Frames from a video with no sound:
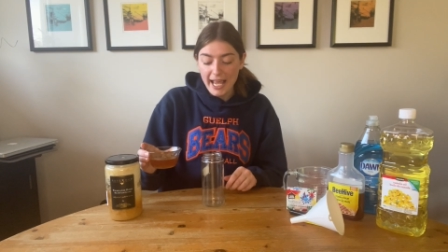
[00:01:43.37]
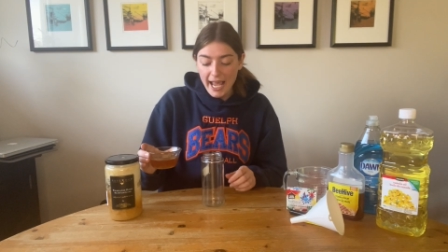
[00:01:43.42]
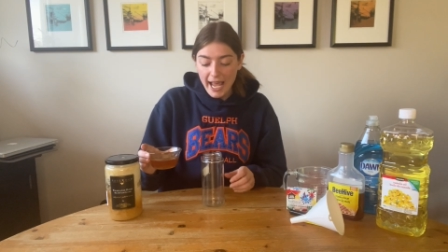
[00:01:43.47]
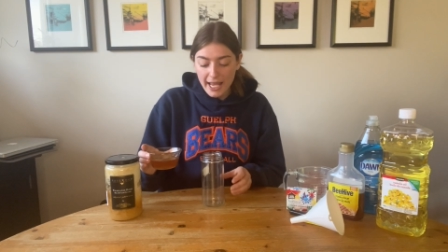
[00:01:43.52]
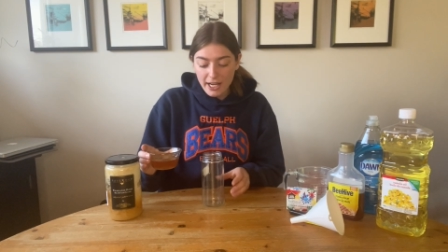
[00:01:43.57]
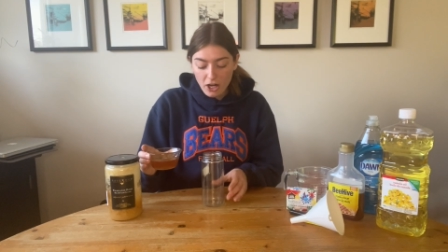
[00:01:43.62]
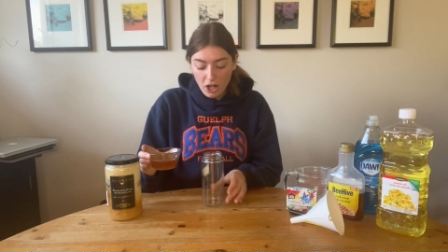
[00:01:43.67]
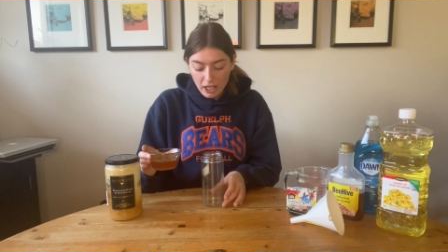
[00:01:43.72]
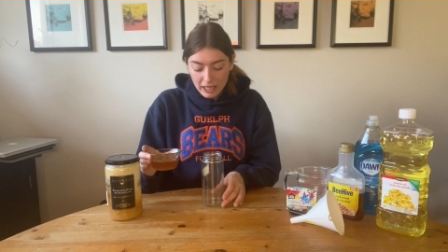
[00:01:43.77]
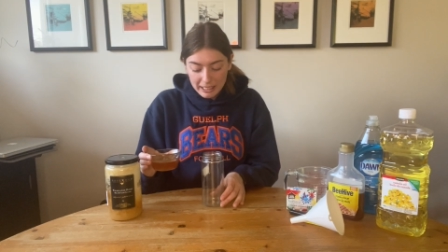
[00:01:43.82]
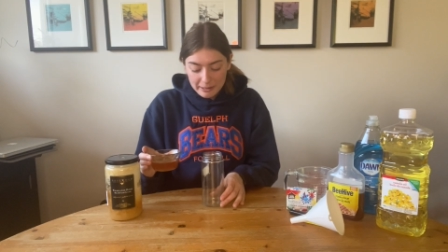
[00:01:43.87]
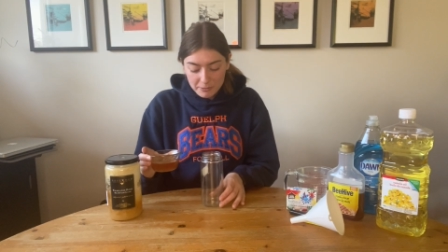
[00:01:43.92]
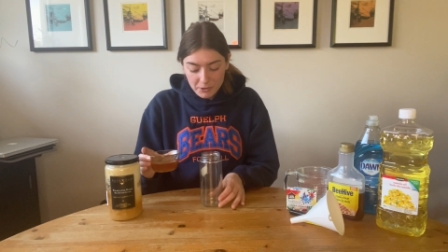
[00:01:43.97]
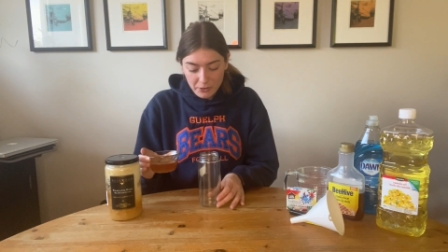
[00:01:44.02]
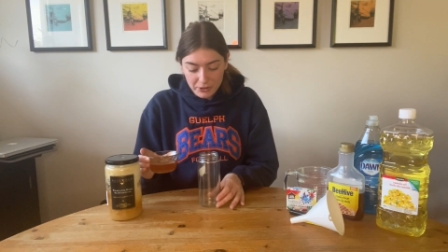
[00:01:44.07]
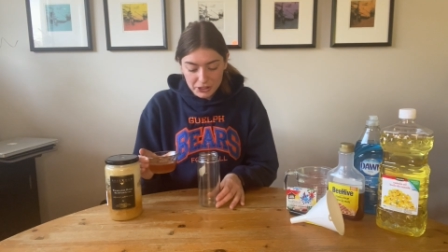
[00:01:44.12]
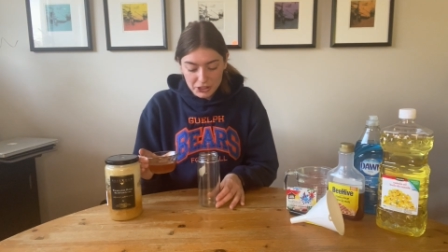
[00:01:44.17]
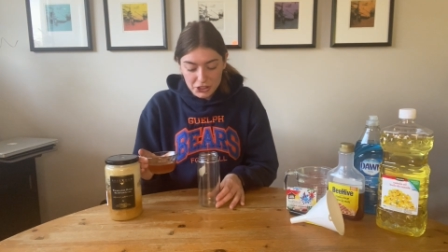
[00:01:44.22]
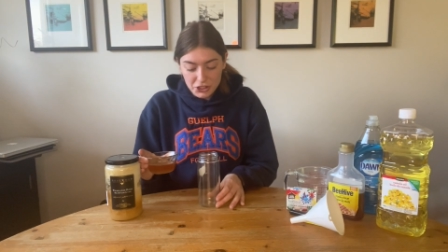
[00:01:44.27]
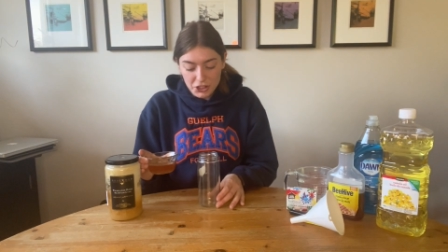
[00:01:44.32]
and all I'm
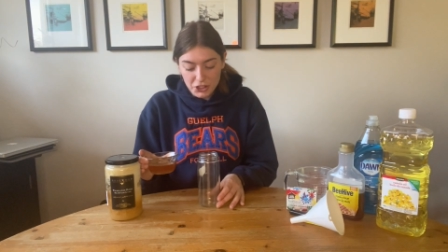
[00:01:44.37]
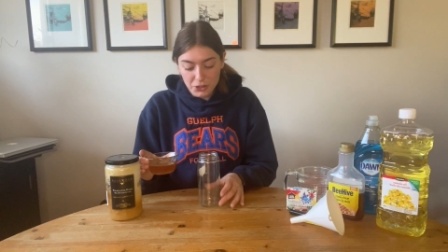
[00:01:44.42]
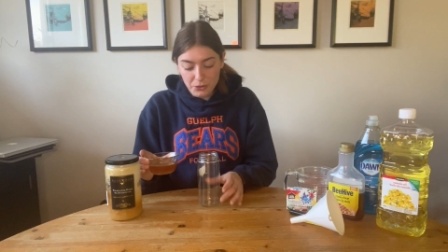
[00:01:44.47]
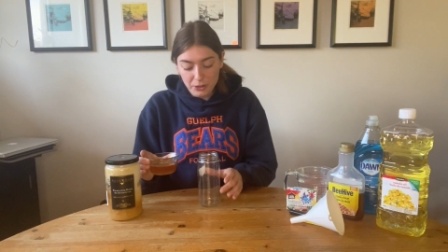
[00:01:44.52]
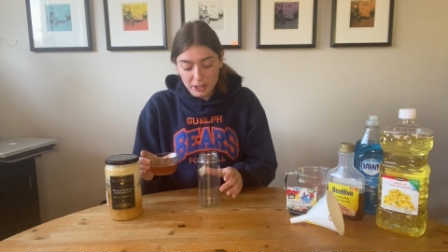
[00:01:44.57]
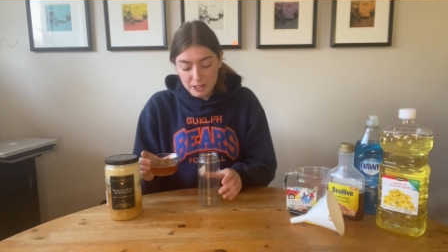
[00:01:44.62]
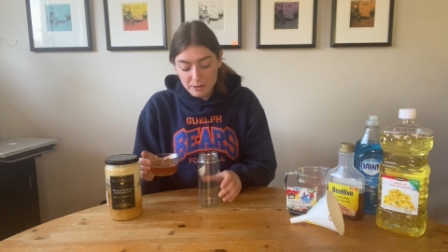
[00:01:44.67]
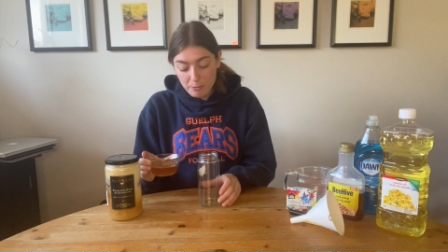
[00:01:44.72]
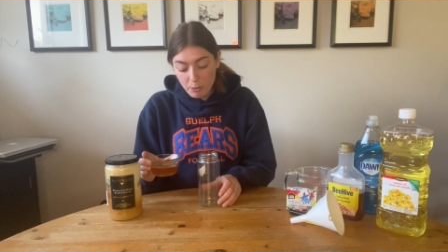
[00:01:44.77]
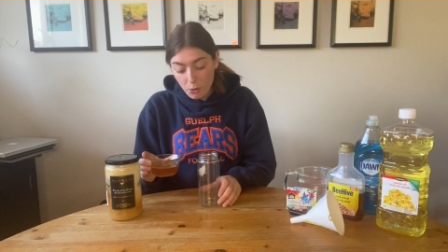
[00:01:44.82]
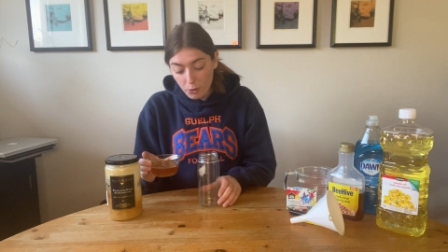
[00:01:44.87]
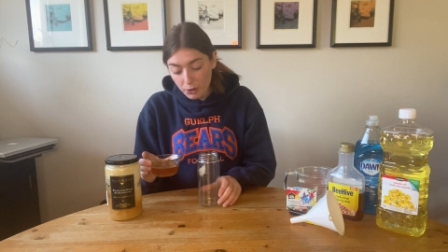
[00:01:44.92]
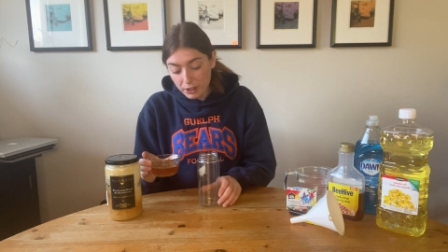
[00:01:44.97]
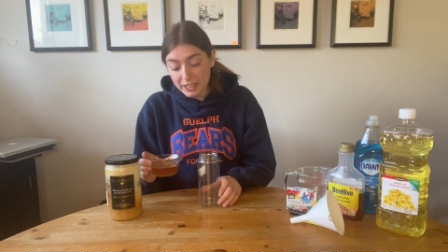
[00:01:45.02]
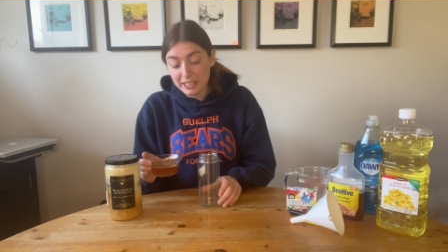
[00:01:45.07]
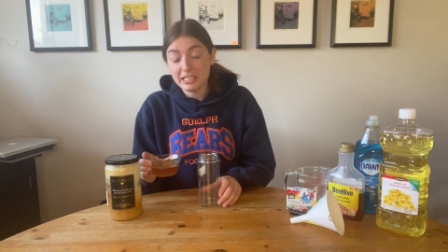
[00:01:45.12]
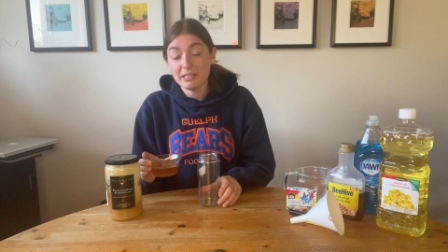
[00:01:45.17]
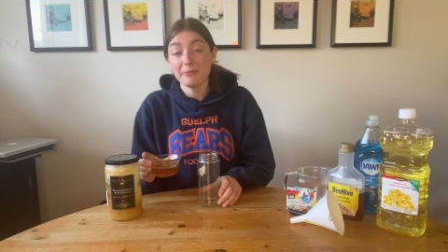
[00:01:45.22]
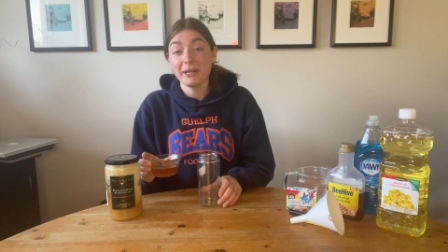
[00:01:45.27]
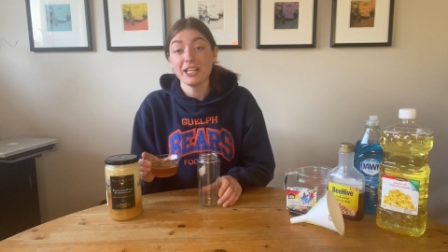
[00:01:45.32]
going to do is pour it
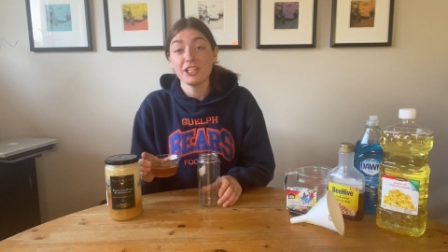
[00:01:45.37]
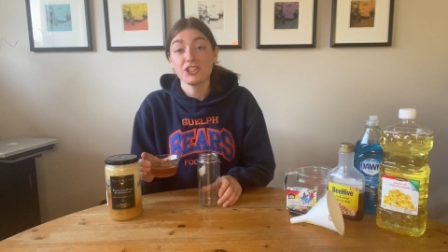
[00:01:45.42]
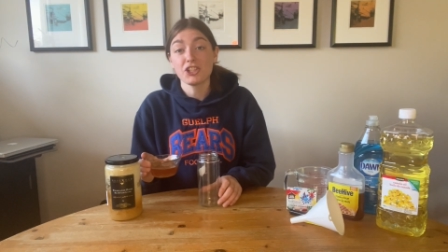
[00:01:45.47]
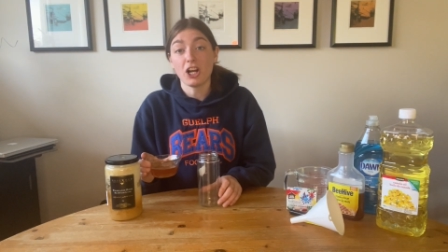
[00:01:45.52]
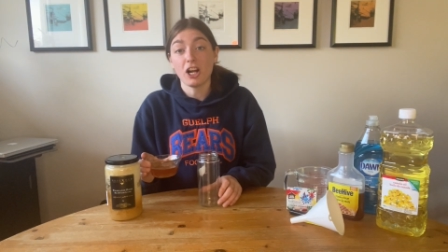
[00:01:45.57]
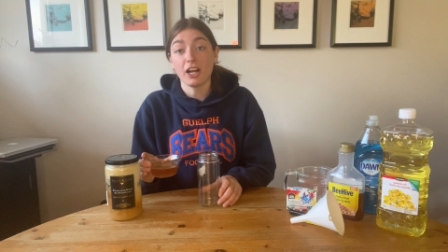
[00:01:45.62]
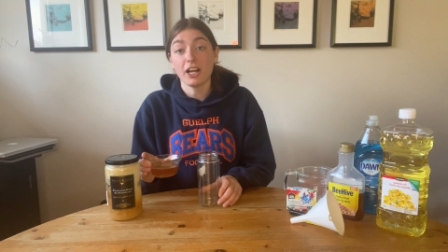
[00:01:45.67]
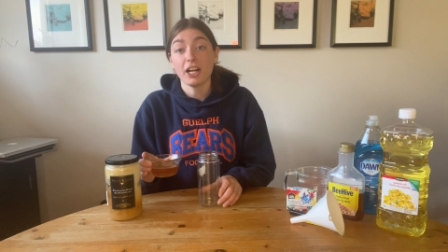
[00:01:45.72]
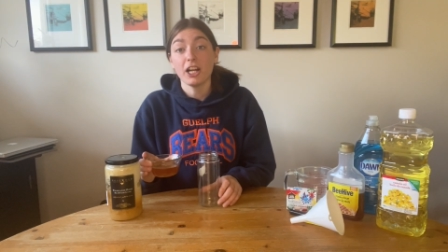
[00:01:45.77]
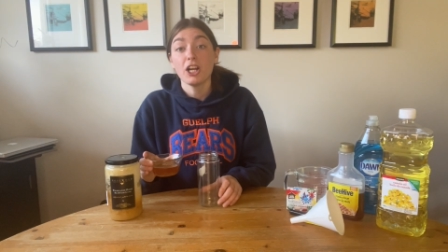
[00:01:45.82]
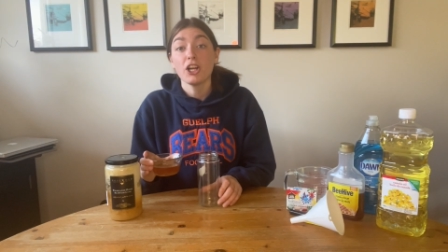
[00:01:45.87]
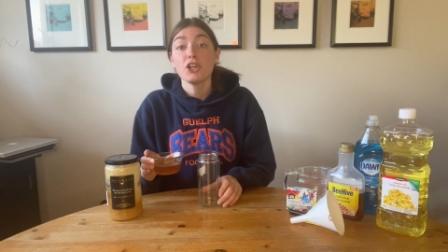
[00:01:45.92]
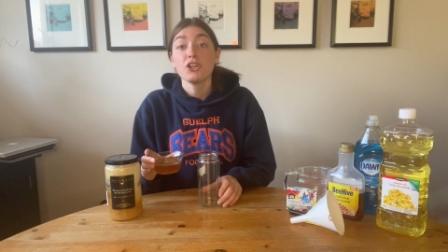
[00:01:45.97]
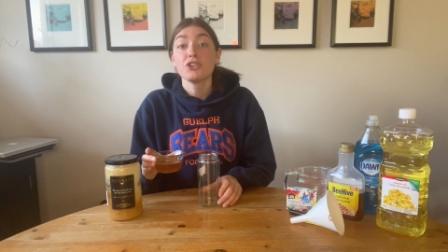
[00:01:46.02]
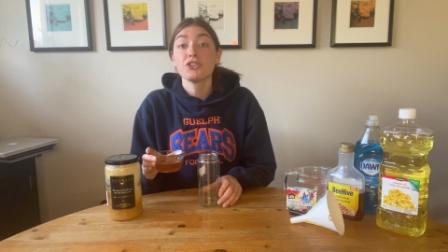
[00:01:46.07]
into my jar,